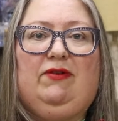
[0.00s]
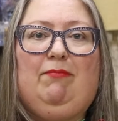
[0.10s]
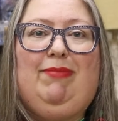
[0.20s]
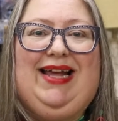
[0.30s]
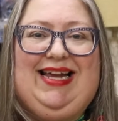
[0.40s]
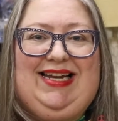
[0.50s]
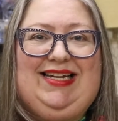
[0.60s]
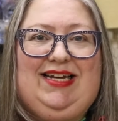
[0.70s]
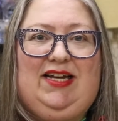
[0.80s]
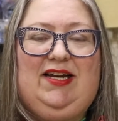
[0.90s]

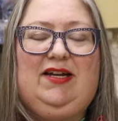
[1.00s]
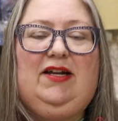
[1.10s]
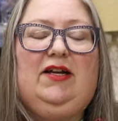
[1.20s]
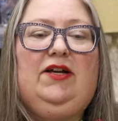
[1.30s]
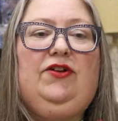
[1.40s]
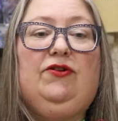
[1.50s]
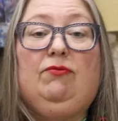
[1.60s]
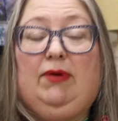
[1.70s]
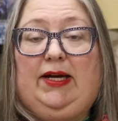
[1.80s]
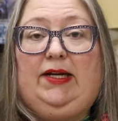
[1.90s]
abandoned your
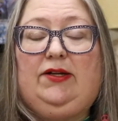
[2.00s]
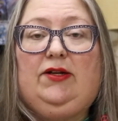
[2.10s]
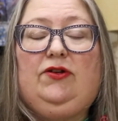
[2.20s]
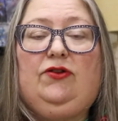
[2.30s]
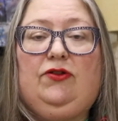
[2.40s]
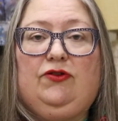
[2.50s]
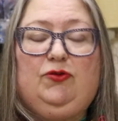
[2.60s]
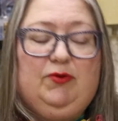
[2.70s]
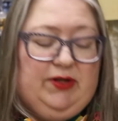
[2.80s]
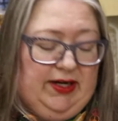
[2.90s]
right to those
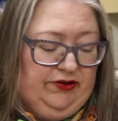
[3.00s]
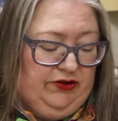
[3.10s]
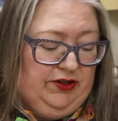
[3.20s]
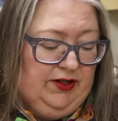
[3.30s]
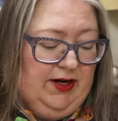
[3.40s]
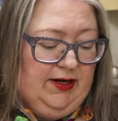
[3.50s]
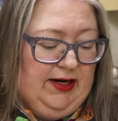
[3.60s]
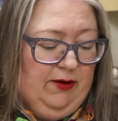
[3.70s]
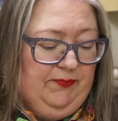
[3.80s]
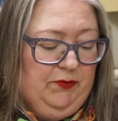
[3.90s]
protections.
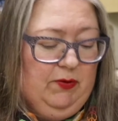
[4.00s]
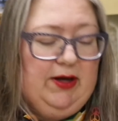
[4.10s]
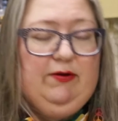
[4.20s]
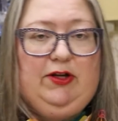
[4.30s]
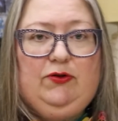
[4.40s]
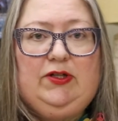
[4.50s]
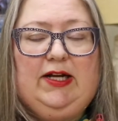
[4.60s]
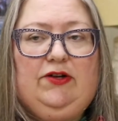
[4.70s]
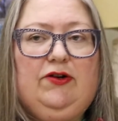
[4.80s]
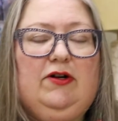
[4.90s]
Now, why do I use
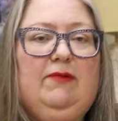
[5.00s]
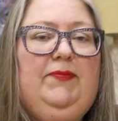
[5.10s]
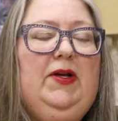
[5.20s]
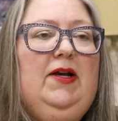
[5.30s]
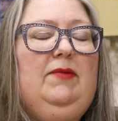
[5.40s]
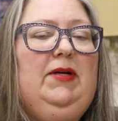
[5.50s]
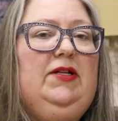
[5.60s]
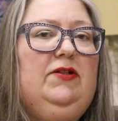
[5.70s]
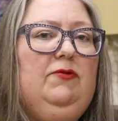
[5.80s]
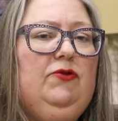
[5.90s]
that term?
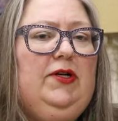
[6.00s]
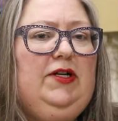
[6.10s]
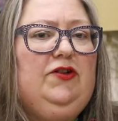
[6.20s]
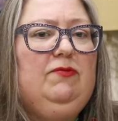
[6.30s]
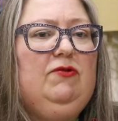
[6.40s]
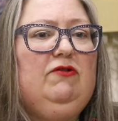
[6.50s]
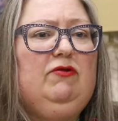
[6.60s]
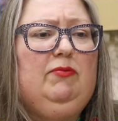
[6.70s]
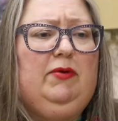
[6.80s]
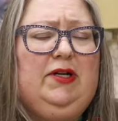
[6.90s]
Because the treaties are more of
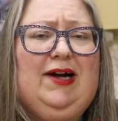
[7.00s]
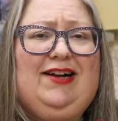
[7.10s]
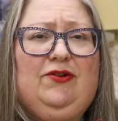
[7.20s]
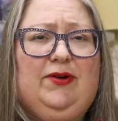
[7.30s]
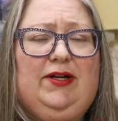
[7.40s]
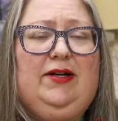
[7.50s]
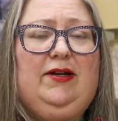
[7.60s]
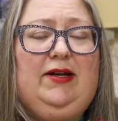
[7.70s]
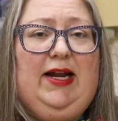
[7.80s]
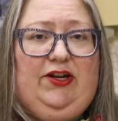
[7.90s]
a protectorate
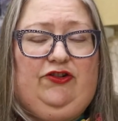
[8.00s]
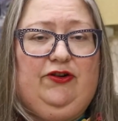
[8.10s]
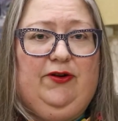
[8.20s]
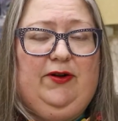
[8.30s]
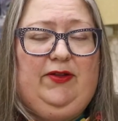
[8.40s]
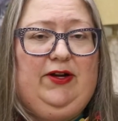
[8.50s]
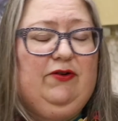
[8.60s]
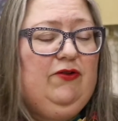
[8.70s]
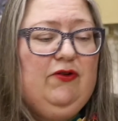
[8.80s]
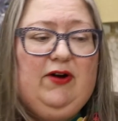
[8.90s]
nature. They
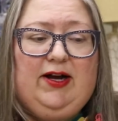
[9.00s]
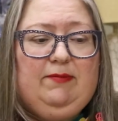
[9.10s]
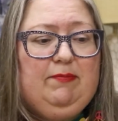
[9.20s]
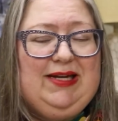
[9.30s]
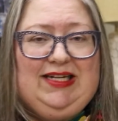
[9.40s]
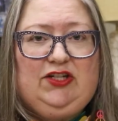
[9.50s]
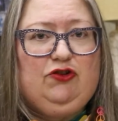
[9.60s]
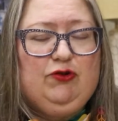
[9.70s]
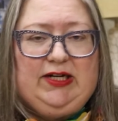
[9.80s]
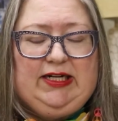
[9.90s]
are not peace
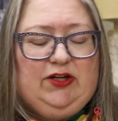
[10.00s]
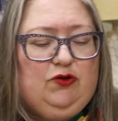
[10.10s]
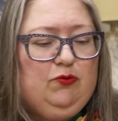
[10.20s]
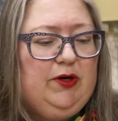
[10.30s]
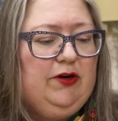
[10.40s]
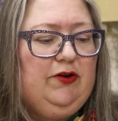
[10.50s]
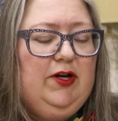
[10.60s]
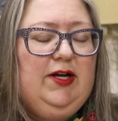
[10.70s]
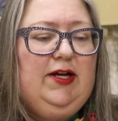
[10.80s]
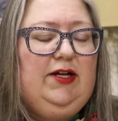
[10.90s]
treaties where
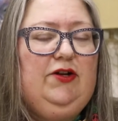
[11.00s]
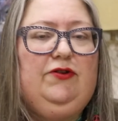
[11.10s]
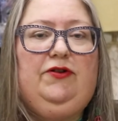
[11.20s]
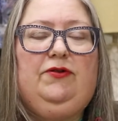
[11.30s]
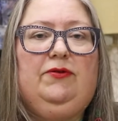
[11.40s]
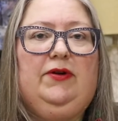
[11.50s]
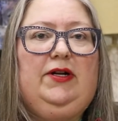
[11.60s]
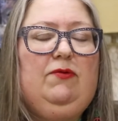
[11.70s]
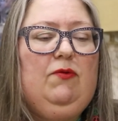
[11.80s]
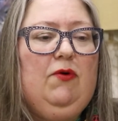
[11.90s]
you were in
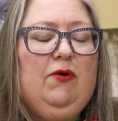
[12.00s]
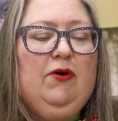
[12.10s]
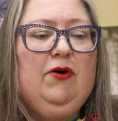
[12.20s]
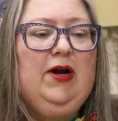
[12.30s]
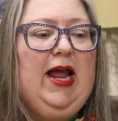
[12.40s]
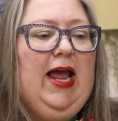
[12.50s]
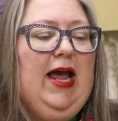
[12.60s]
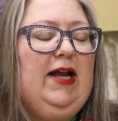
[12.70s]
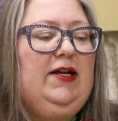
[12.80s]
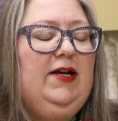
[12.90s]
a war
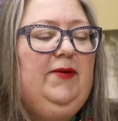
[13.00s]
and